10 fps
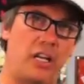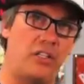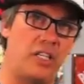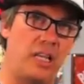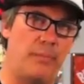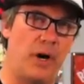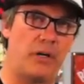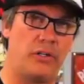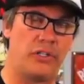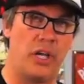see the
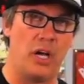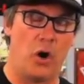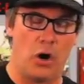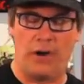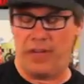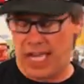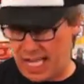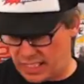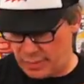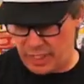buckles or if you
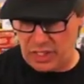can't see them because